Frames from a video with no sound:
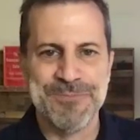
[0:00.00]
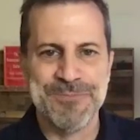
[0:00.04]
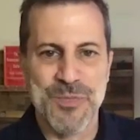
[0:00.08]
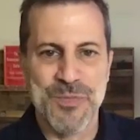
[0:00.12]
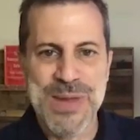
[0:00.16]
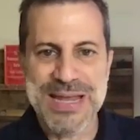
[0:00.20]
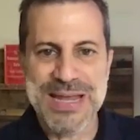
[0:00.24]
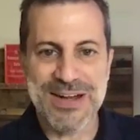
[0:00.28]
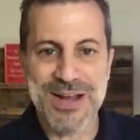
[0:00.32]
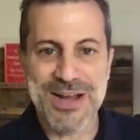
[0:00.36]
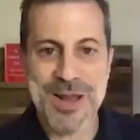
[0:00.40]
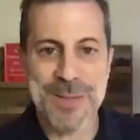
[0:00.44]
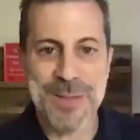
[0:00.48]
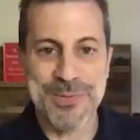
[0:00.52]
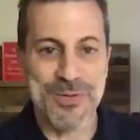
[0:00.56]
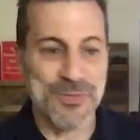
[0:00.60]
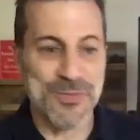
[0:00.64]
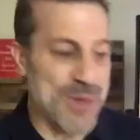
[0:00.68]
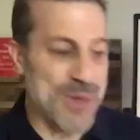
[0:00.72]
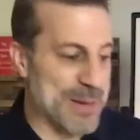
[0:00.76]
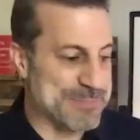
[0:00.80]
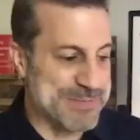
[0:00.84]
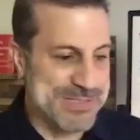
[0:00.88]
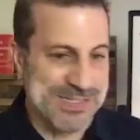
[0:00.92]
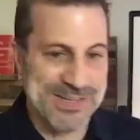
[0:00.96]
We had a couple of
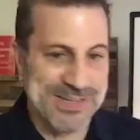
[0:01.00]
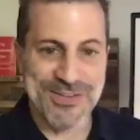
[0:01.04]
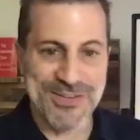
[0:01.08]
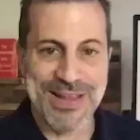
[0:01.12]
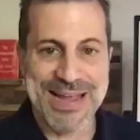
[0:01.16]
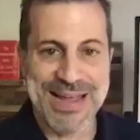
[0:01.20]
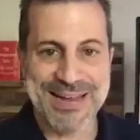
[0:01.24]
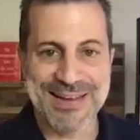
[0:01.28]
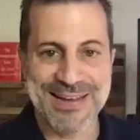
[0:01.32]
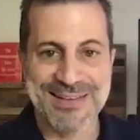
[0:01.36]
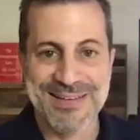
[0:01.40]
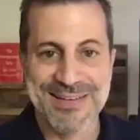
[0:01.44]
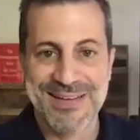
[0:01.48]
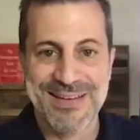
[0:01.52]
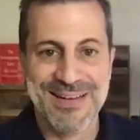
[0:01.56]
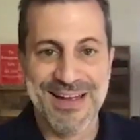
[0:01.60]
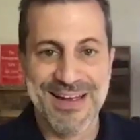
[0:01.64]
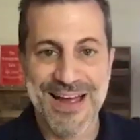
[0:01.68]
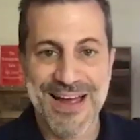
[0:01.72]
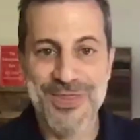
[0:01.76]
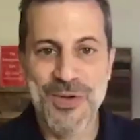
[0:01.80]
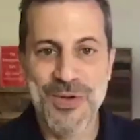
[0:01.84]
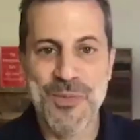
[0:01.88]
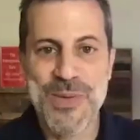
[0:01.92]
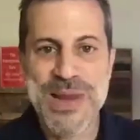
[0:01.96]
reps that are like
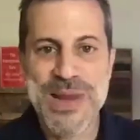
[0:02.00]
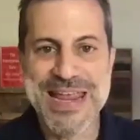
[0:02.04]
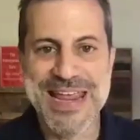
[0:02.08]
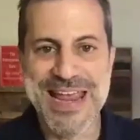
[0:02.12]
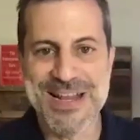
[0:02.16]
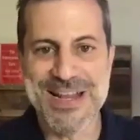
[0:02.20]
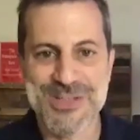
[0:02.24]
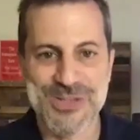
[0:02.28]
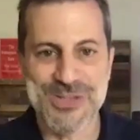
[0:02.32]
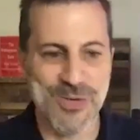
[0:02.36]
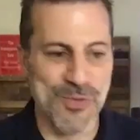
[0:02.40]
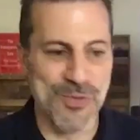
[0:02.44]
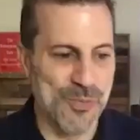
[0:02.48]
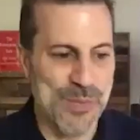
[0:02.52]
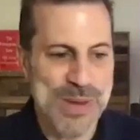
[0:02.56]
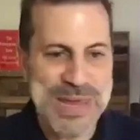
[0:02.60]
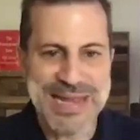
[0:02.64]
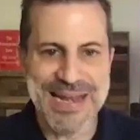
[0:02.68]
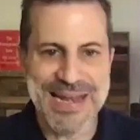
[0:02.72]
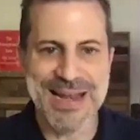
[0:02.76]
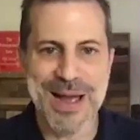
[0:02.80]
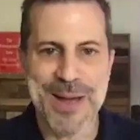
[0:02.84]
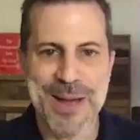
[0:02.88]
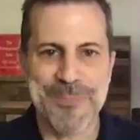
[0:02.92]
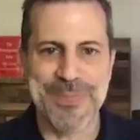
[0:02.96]
on the weekends are
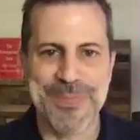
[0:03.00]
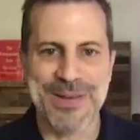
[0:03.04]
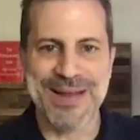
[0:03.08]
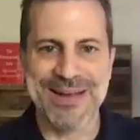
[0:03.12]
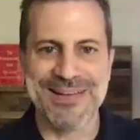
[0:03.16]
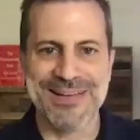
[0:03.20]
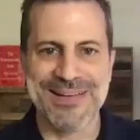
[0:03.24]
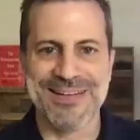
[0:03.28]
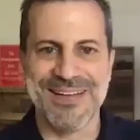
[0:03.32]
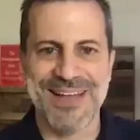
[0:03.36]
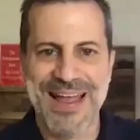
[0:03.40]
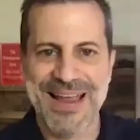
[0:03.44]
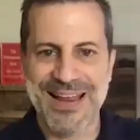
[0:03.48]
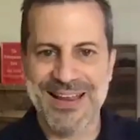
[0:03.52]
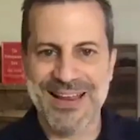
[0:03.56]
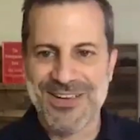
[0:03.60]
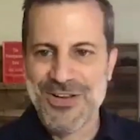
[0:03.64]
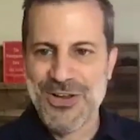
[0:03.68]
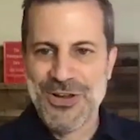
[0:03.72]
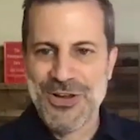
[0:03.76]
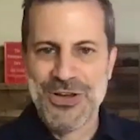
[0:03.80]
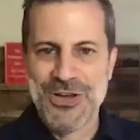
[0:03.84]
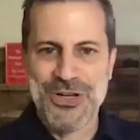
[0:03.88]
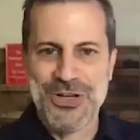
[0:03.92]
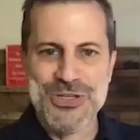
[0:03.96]
reading up on like
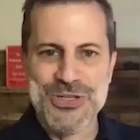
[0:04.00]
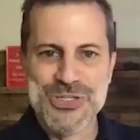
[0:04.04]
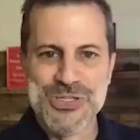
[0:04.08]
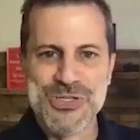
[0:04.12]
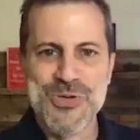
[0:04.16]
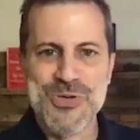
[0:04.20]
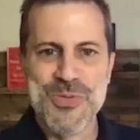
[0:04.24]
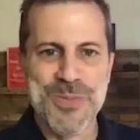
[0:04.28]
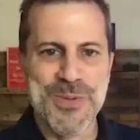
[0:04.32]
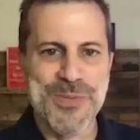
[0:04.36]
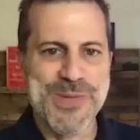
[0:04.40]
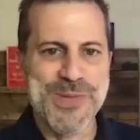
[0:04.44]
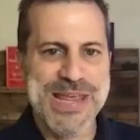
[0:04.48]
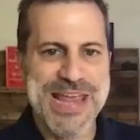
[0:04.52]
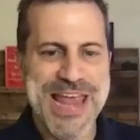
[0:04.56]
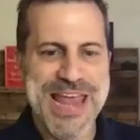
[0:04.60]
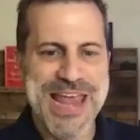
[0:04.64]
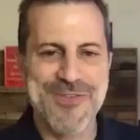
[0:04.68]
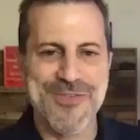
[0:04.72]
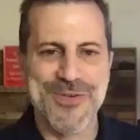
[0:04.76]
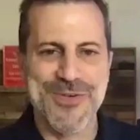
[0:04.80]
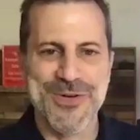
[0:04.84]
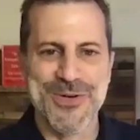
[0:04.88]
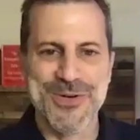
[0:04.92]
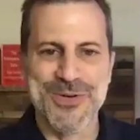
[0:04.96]
consumer
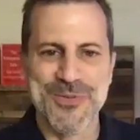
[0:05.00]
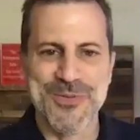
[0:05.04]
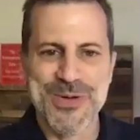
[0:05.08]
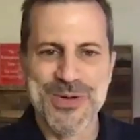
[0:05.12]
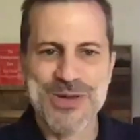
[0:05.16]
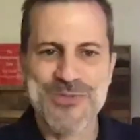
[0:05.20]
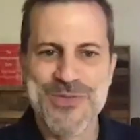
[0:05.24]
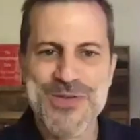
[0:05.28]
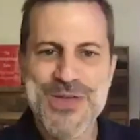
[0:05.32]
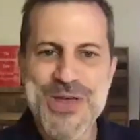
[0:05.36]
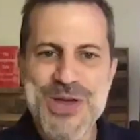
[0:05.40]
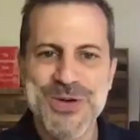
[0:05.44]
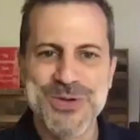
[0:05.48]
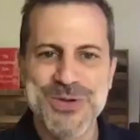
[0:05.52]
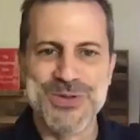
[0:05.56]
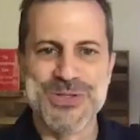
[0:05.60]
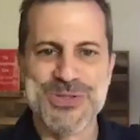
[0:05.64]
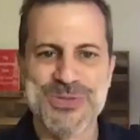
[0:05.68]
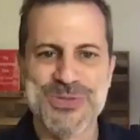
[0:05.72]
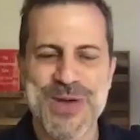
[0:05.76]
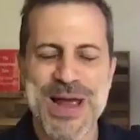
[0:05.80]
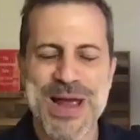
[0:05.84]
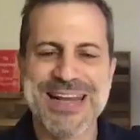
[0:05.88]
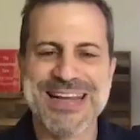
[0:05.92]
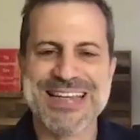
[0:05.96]
behavior and
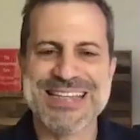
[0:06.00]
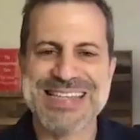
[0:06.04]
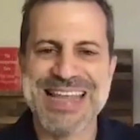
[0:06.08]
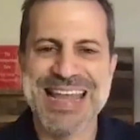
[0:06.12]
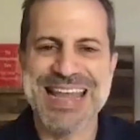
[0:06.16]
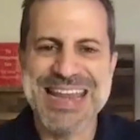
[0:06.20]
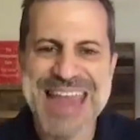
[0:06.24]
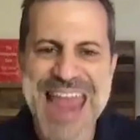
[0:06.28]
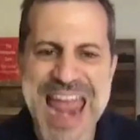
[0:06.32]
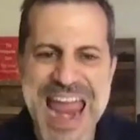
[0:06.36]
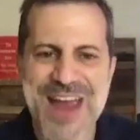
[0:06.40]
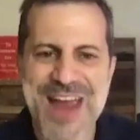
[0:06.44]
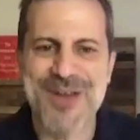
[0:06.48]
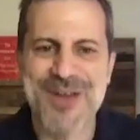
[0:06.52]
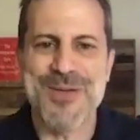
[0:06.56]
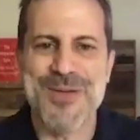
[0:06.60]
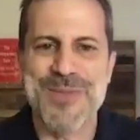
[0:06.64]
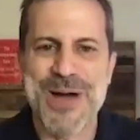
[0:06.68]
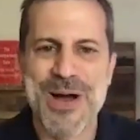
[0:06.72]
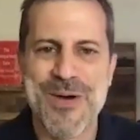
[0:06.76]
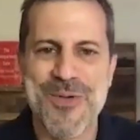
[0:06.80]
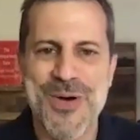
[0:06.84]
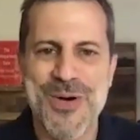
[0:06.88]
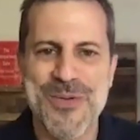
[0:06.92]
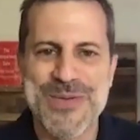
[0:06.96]
reviews, right? Because they cared
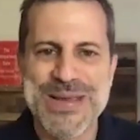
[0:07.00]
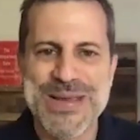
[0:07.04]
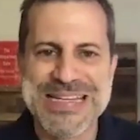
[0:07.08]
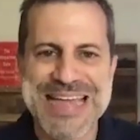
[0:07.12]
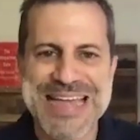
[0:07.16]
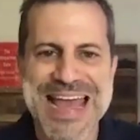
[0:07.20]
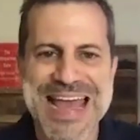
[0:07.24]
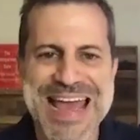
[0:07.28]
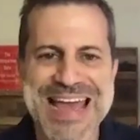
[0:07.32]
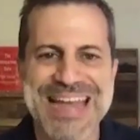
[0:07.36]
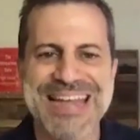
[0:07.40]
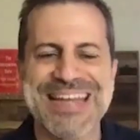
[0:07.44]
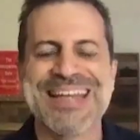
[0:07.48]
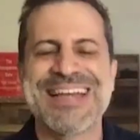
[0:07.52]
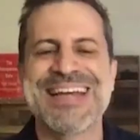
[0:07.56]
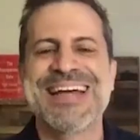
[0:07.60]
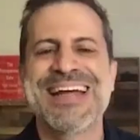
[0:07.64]
about what we did.